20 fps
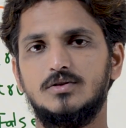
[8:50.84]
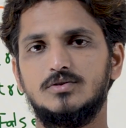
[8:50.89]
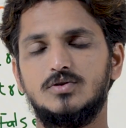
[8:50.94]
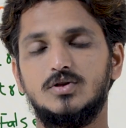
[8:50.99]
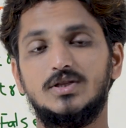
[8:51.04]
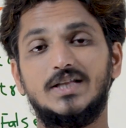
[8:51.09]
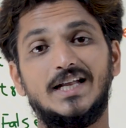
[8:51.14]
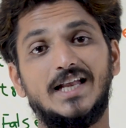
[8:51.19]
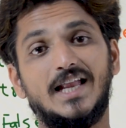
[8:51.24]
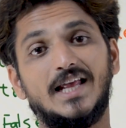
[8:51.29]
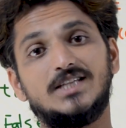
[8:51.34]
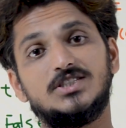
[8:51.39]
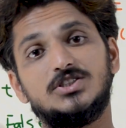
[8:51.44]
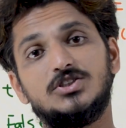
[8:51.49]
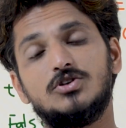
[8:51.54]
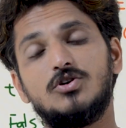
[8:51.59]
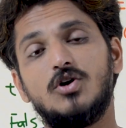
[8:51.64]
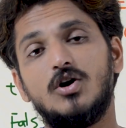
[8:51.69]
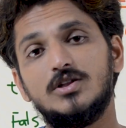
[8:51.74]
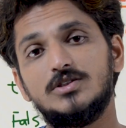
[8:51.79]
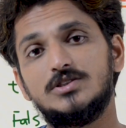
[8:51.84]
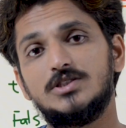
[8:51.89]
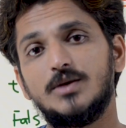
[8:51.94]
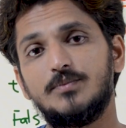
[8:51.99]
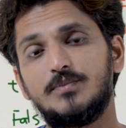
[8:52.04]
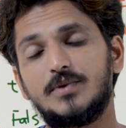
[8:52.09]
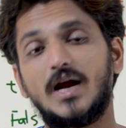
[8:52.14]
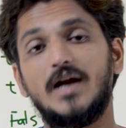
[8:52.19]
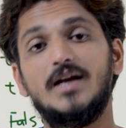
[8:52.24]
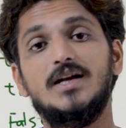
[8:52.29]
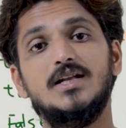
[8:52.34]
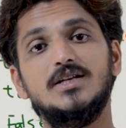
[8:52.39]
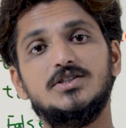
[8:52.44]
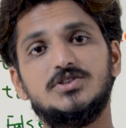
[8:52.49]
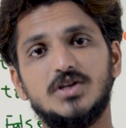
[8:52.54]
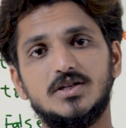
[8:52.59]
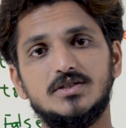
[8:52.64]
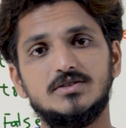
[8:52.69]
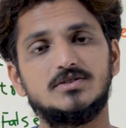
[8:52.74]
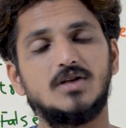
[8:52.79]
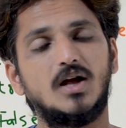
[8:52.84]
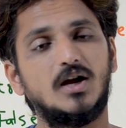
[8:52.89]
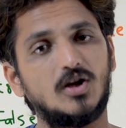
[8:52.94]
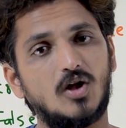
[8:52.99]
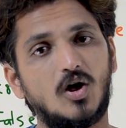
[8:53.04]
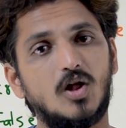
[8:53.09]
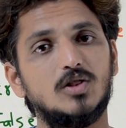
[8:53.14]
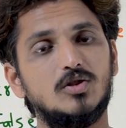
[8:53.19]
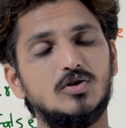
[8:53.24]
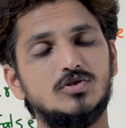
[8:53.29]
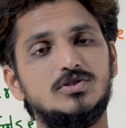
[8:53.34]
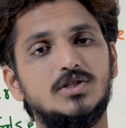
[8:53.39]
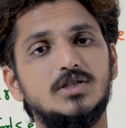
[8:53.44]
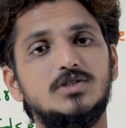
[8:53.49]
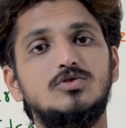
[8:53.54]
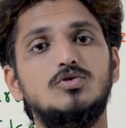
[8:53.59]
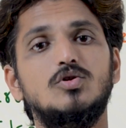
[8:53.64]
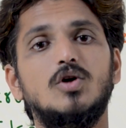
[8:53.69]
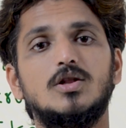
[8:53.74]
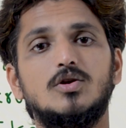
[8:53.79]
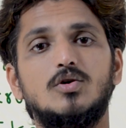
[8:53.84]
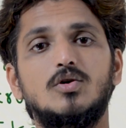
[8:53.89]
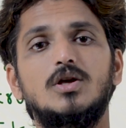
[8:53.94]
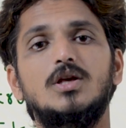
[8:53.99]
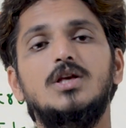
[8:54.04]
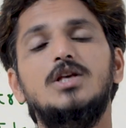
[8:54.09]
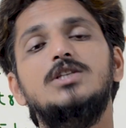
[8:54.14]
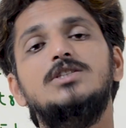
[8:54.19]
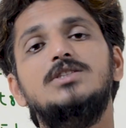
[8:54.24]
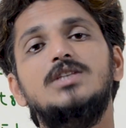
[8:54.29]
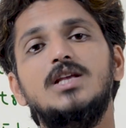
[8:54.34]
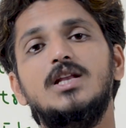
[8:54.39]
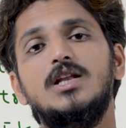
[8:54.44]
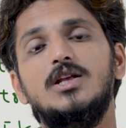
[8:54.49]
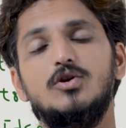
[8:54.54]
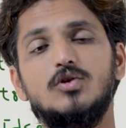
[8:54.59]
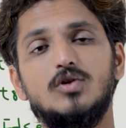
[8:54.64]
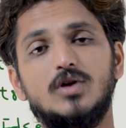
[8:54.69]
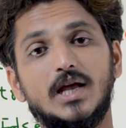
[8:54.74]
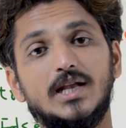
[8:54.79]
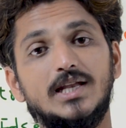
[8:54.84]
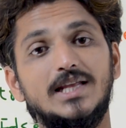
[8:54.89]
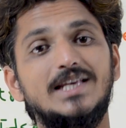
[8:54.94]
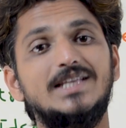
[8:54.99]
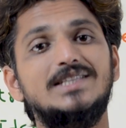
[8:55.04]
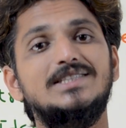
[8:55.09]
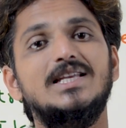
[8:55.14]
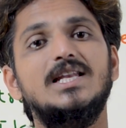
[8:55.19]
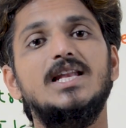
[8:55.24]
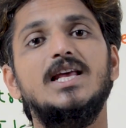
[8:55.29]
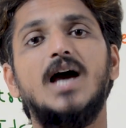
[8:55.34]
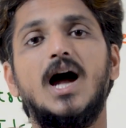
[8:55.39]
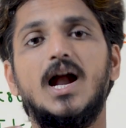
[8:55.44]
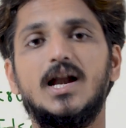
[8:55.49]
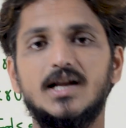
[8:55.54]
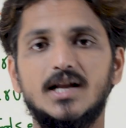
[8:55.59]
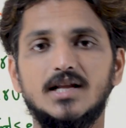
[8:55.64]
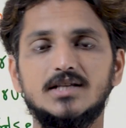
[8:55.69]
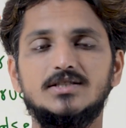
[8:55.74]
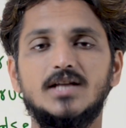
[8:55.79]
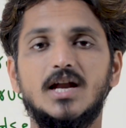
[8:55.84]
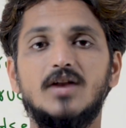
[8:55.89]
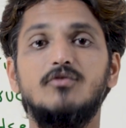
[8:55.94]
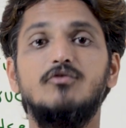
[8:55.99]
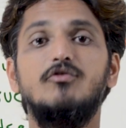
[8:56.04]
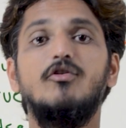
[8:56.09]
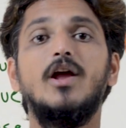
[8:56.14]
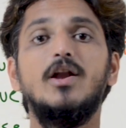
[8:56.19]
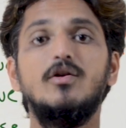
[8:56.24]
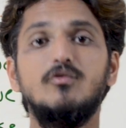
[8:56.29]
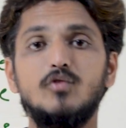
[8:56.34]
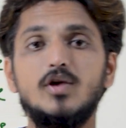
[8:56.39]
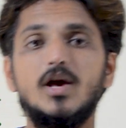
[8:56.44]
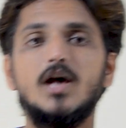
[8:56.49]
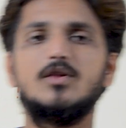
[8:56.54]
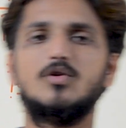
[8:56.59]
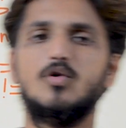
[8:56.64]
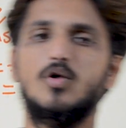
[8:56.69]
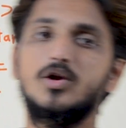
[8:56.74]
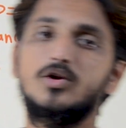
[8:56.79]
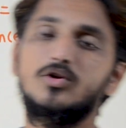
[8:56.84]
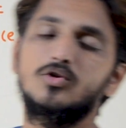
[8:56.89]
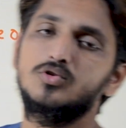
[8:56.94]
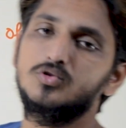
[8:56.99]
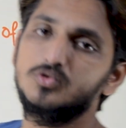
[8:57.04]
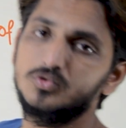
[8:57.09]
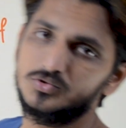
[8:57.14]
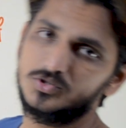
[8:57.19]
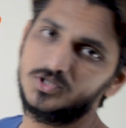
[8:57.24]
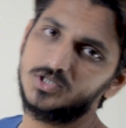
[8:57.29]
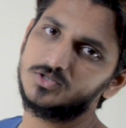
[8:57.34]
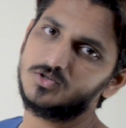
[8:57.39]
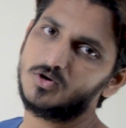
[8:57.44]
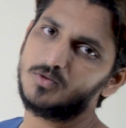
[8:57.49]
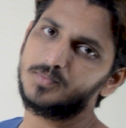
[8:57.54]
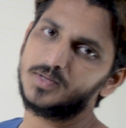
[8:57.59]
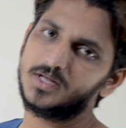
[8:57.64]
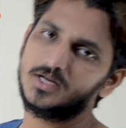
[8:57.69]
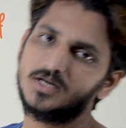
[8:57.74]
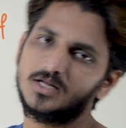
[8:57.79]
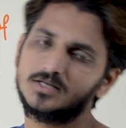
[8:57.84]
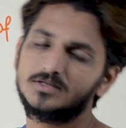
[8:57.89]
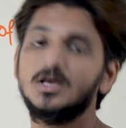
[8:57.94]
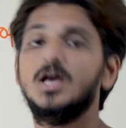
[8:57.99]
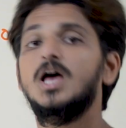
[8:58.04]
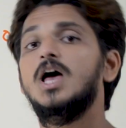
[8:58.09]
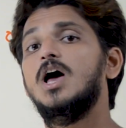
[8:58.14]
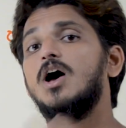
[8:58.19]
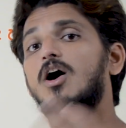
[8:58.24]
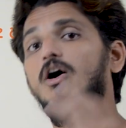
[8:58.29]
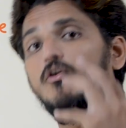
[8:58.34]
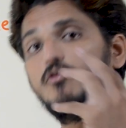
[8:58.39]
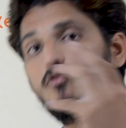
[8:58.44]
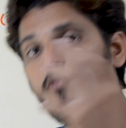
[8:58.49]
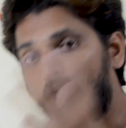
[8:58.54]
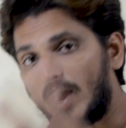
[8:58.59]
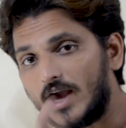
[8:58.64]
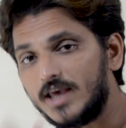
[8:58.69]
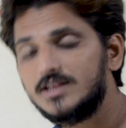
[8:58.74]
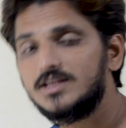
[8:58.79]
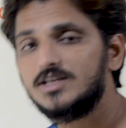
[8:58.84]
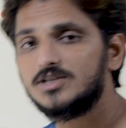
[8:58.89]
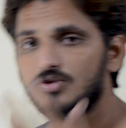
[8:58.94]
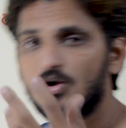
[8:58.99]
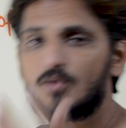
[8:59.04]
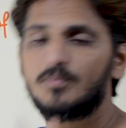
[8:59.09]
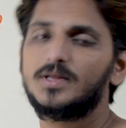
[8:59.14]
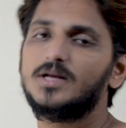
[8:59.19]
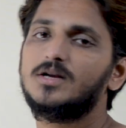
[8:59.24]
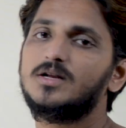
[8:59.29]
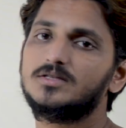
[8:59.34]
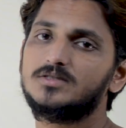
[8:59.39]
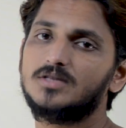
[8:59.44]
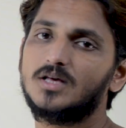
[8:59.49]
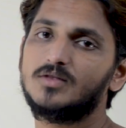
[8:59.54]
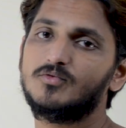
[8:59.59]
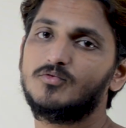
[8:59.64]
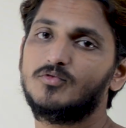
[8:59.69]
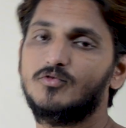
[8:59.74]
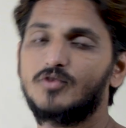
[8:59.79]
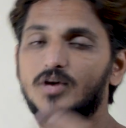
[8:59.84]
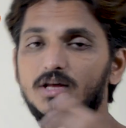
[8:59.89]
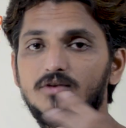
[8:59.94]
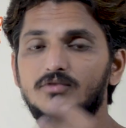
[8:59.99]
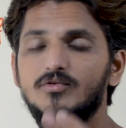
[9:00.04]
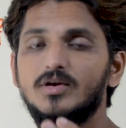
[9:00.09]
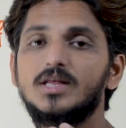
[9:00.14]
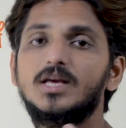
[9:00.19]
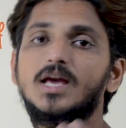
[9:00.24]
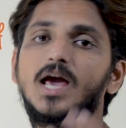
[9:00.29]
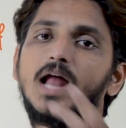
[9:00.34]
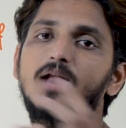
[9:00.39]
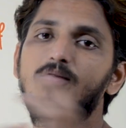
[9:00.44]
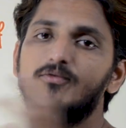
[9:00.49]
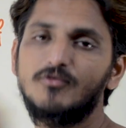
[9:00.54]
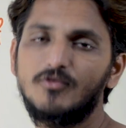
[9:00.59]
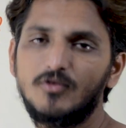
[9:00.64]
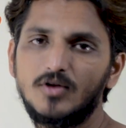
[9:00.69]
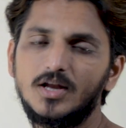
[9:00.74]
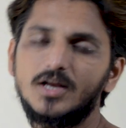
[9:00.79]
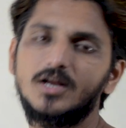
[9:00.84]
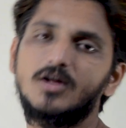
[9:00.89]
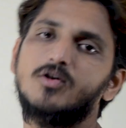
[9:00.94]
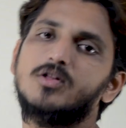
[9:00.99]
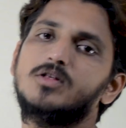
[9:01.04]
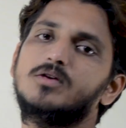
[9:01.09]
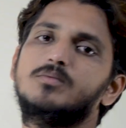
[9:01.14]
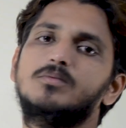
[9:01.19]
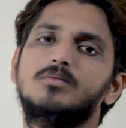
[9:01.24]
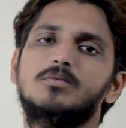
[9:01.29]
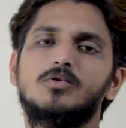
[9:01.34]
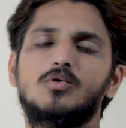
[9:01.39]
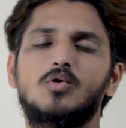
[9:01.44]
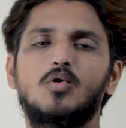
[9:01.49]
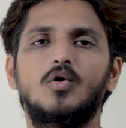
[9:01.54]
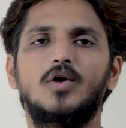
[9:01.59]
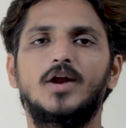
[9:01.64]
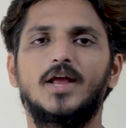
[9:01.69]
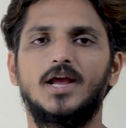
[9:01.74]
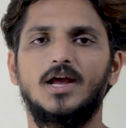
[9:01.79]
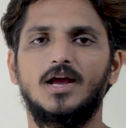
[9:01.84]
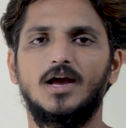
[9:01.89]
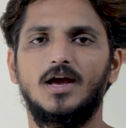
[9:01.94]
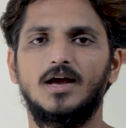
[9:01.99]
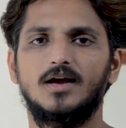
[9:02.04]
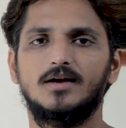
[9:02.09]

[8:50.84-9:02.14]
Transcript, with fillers: so the next concept, conditions and all those things, you are easy, you can easily understand when we are going to use these operators, why these operators are very very helpful in our coding.